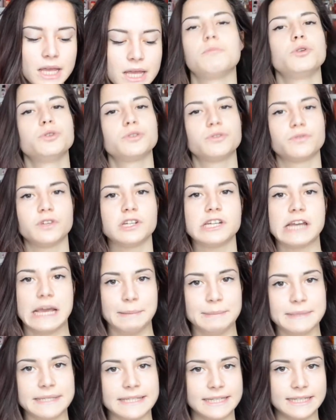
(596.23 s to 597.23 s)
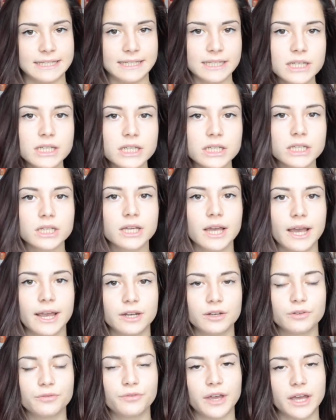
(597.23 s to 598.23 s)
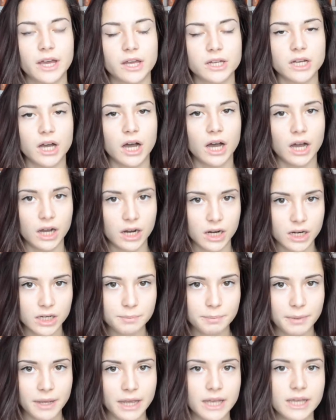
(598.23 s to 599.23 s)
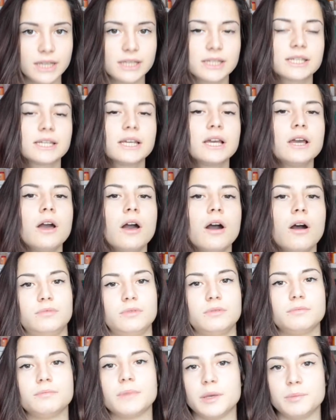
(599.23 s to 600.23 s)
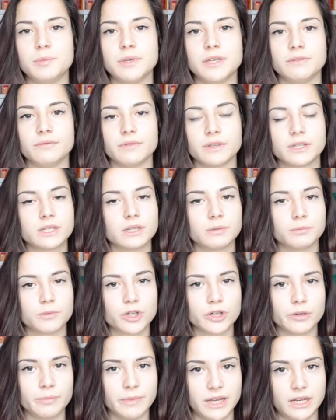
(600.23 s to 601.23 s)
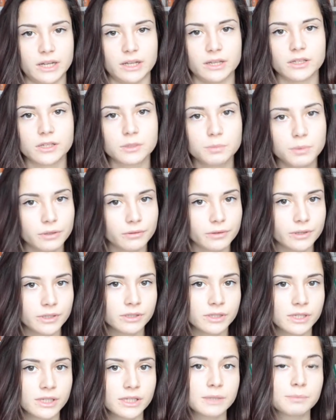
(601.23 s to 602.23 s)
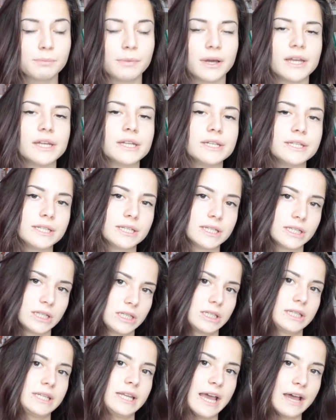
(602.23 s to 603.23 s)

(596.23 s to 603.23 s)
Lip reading: Most of the times they did kind of had a hard past, maybe even some traumatic experiences, but it doesn't